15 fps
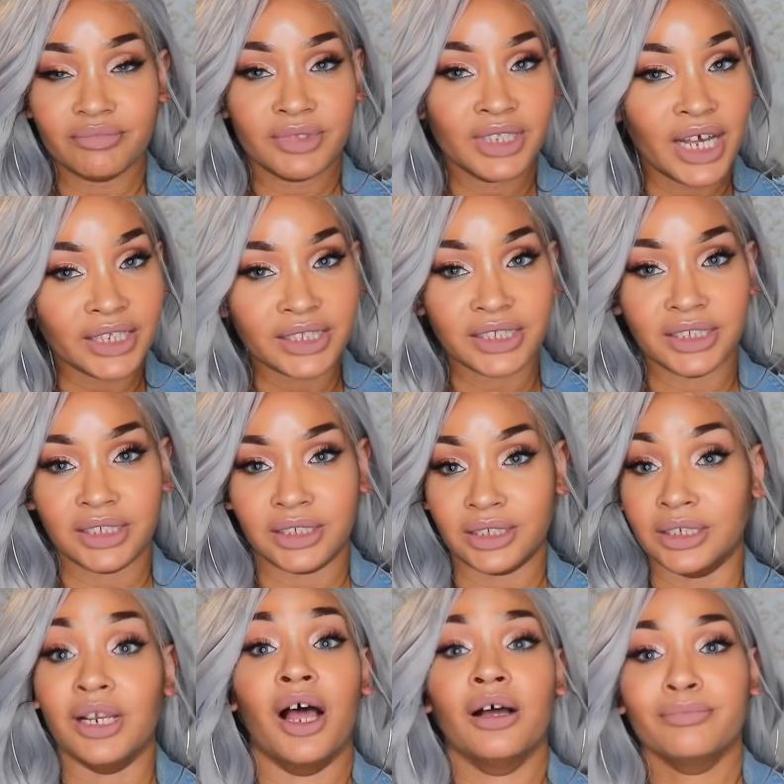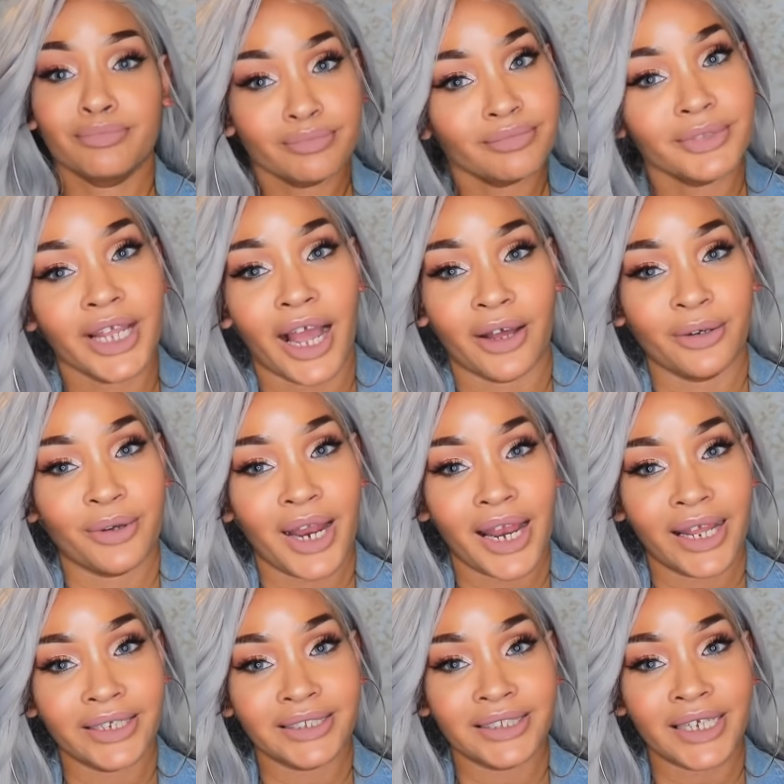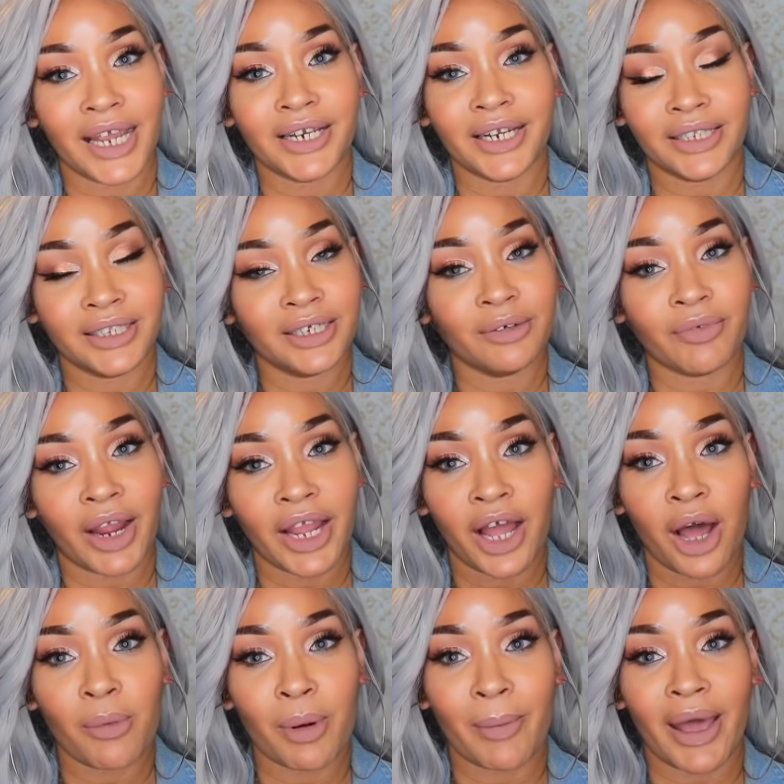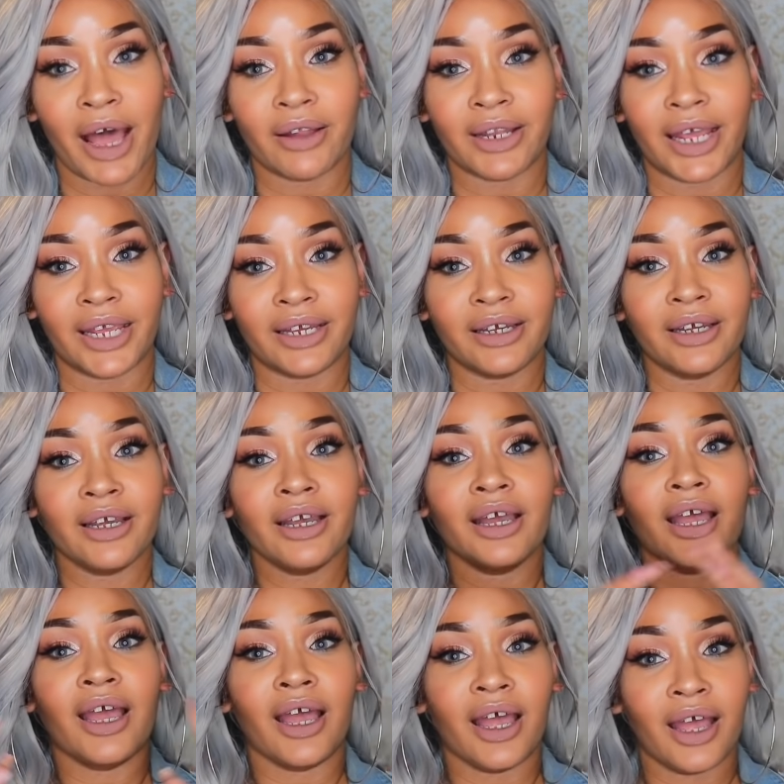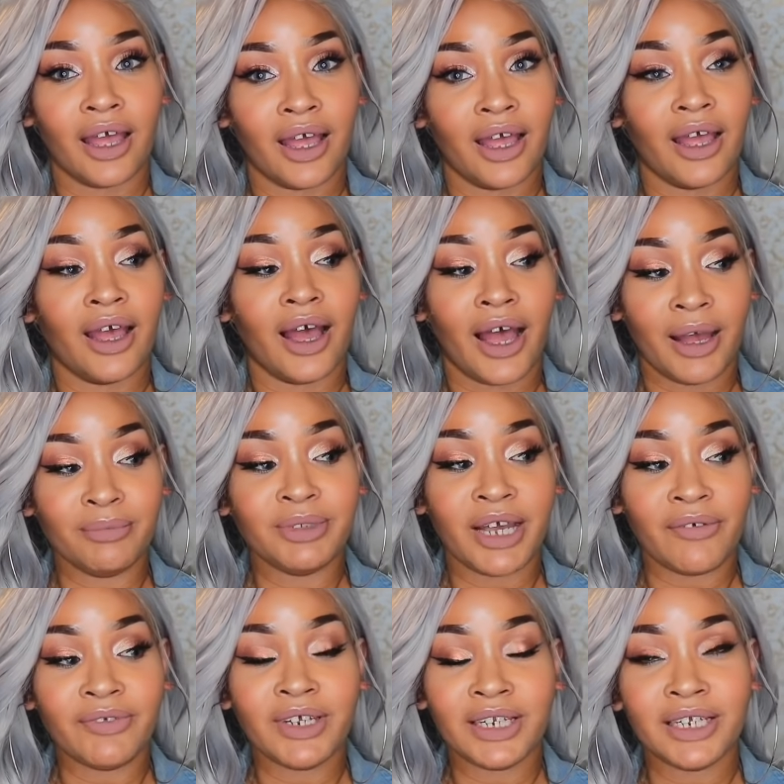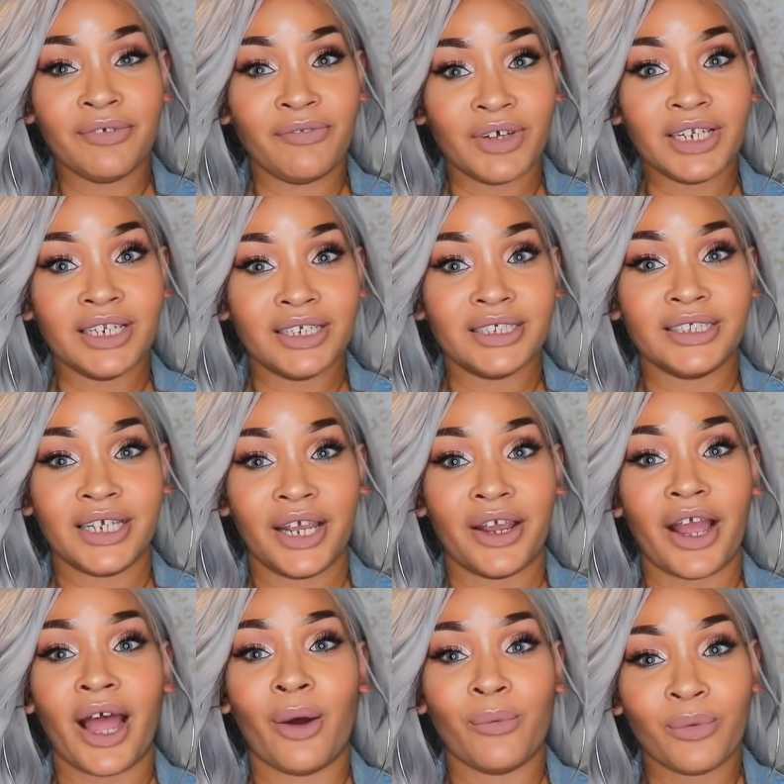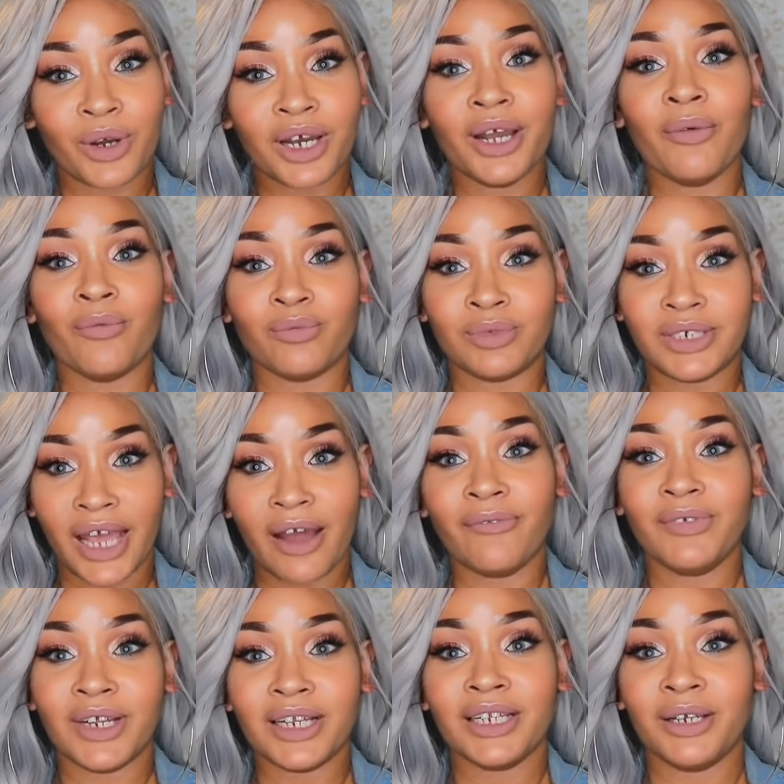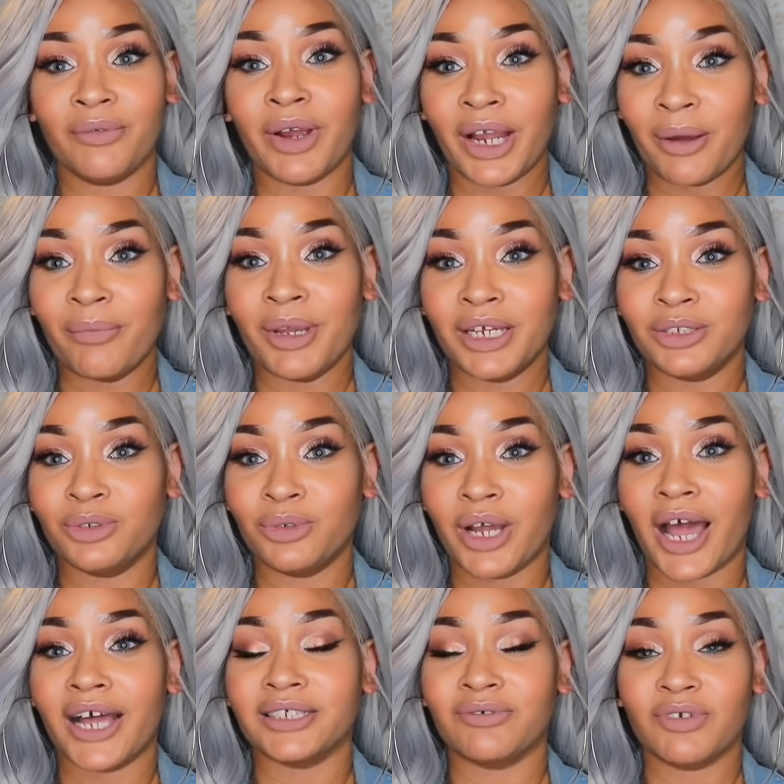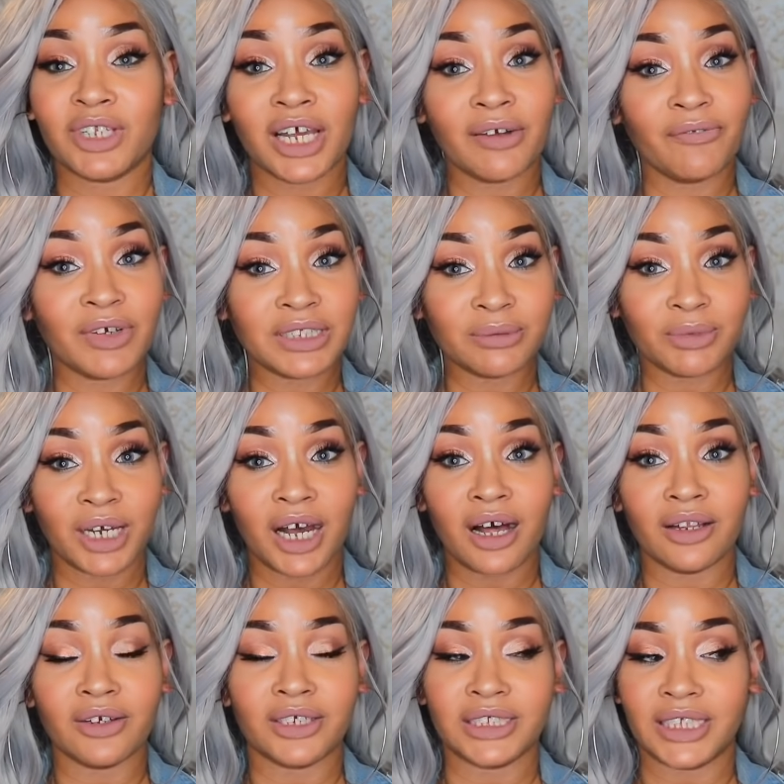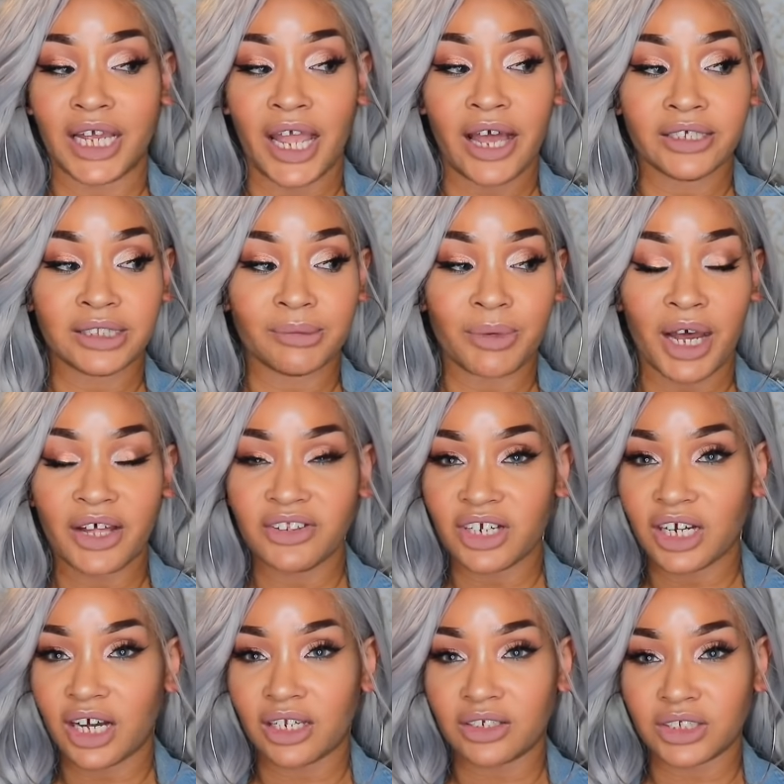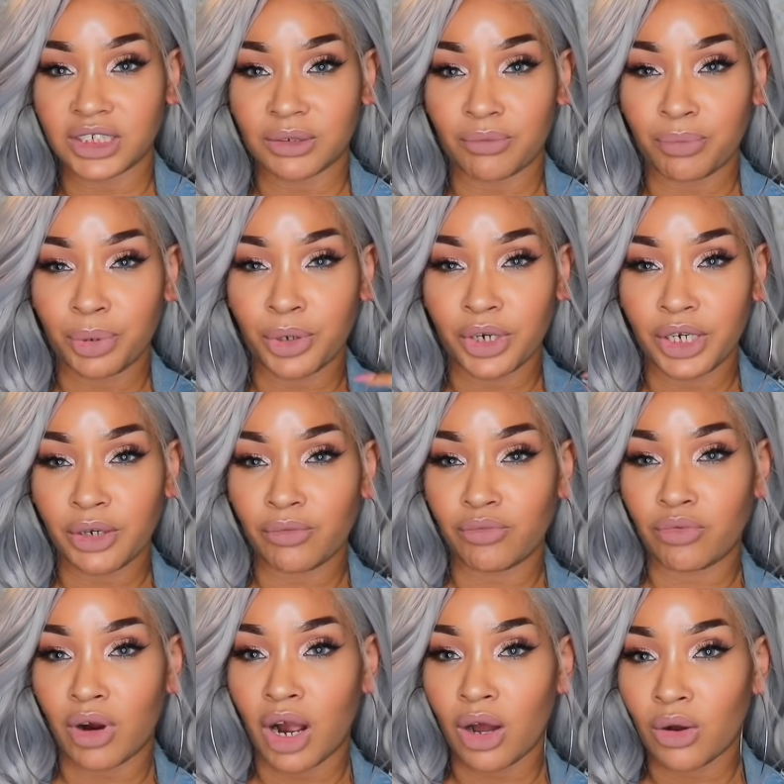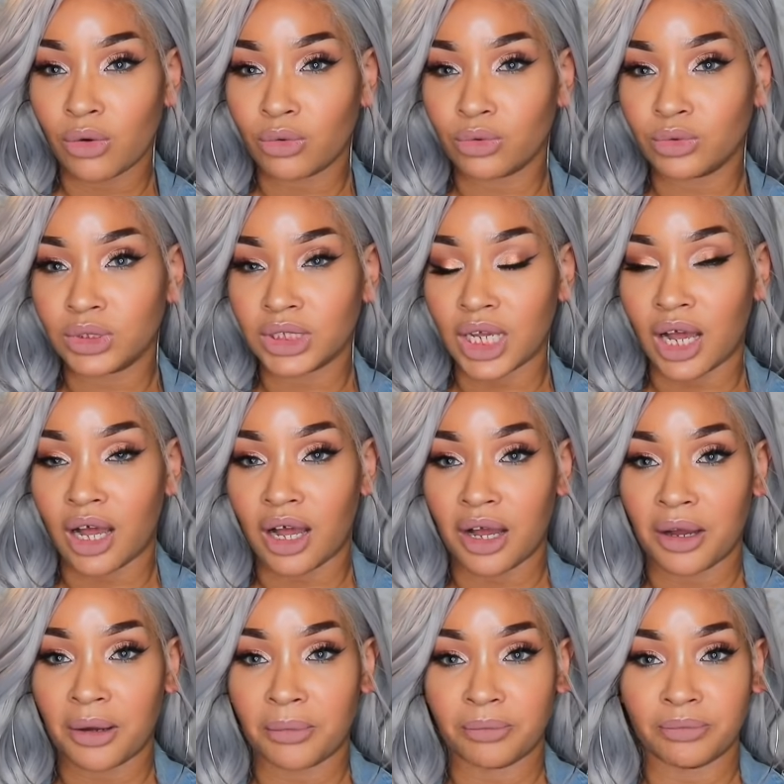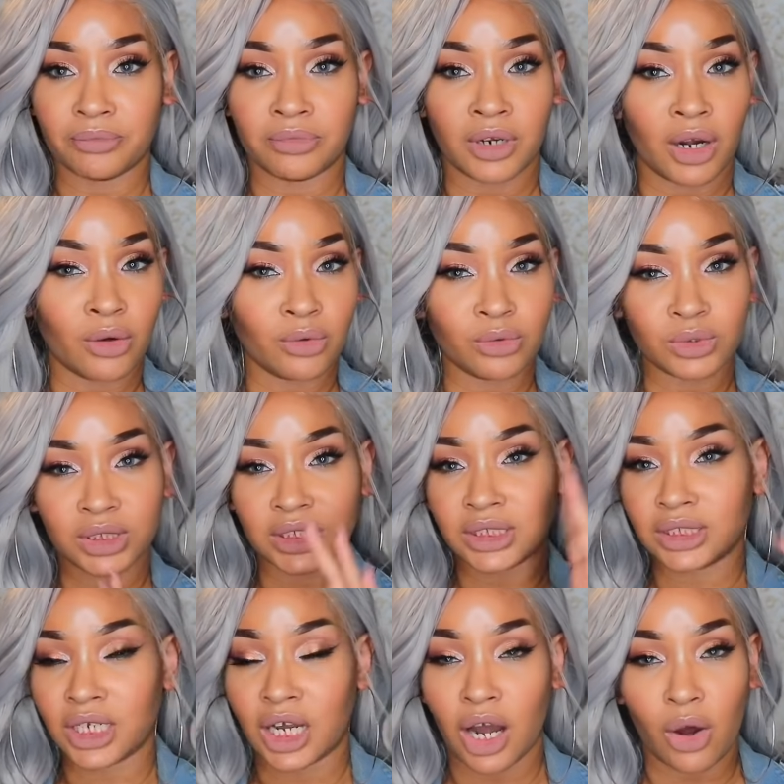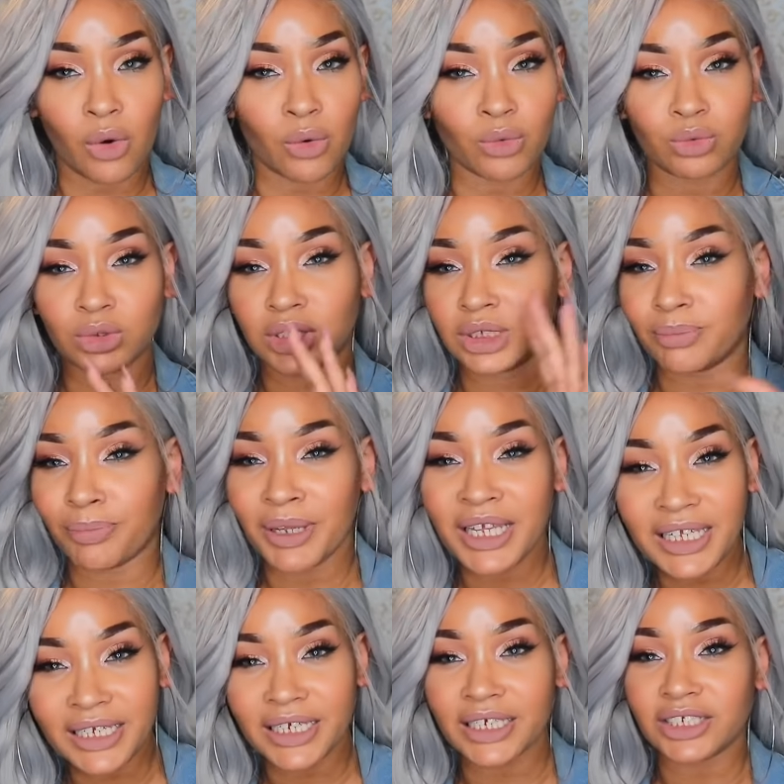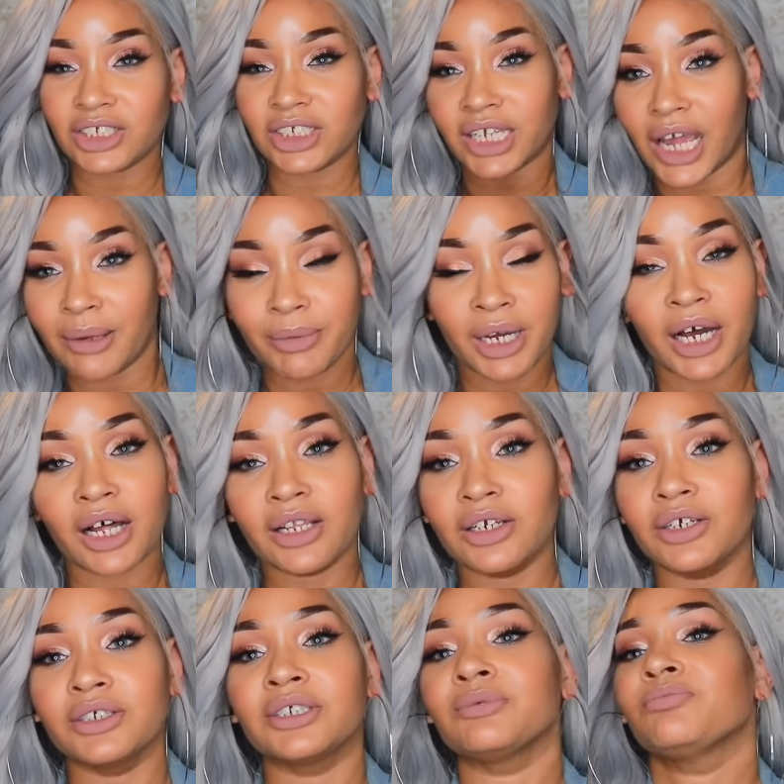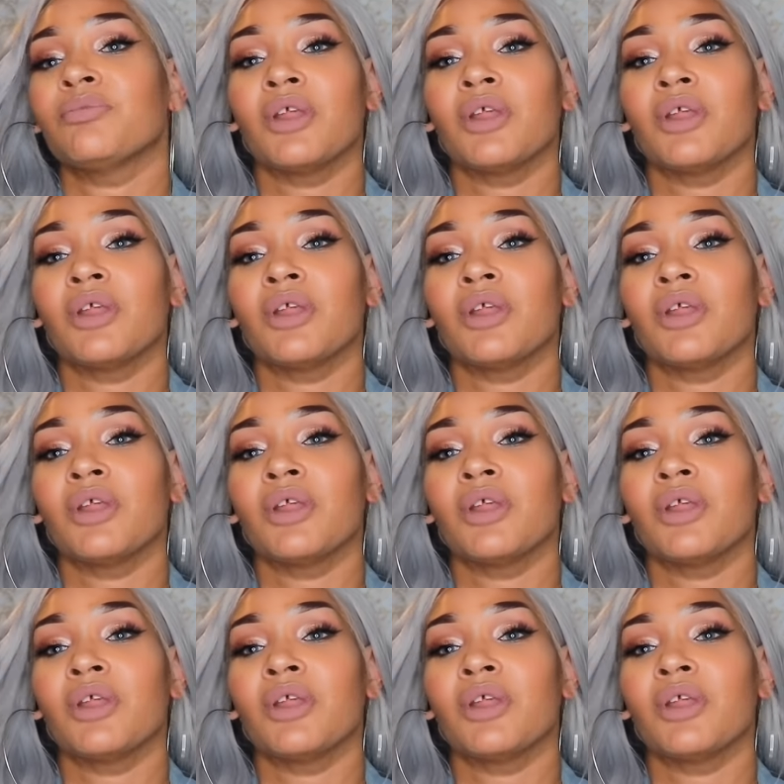nothing, y'all know what I like to say, nothing to write home about. Like, I'm definitely feeling this hair. I would definitely recommend you guys if you're looking for some color because they have some other colors, some pretty rose, um, rose gold, pinkish type colors.